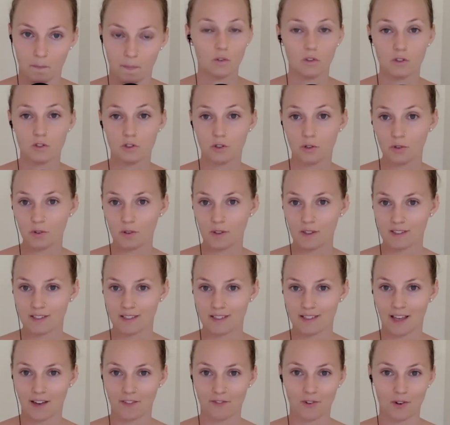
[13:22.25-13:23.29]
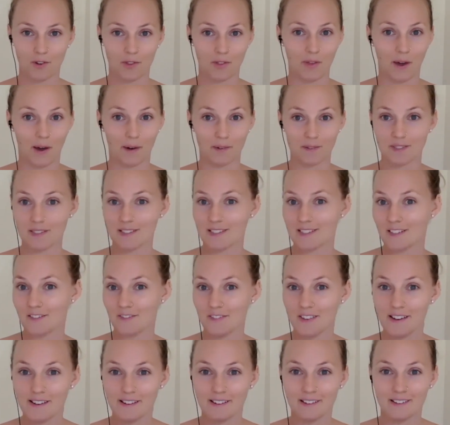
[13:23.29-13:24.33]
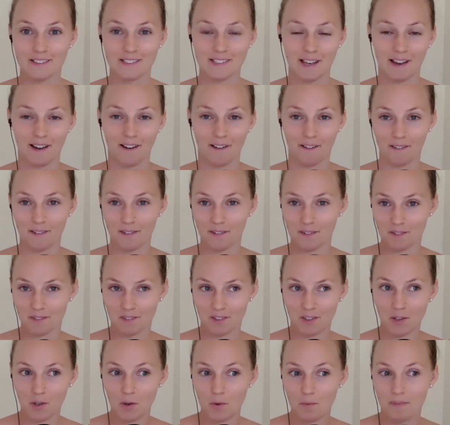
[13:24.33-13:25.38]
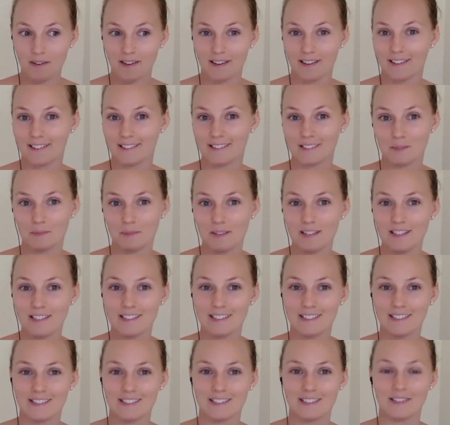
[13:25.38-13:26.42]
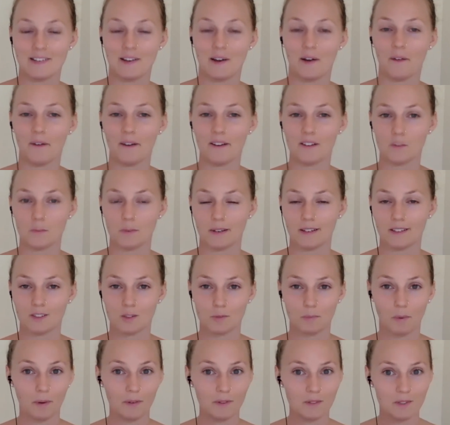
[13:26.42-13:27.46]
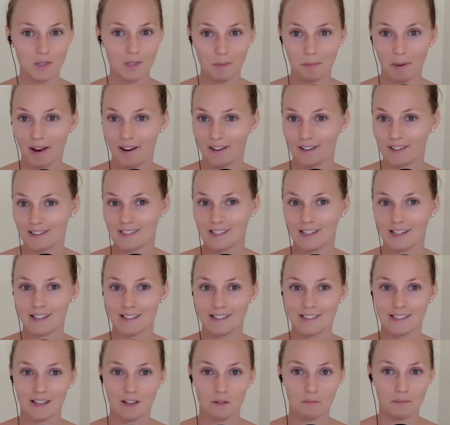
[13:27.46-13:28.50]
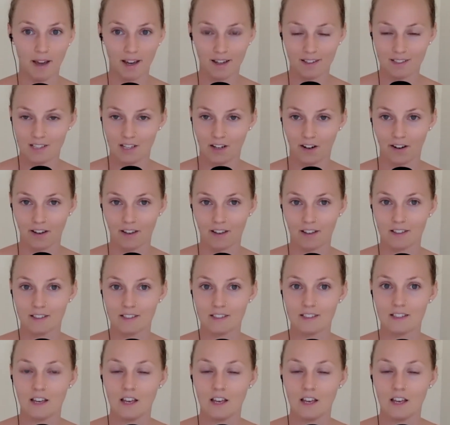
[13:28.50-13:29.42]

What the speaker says: The truth is that for thousands of years, our human species, has been exposed to parasites and bacteria.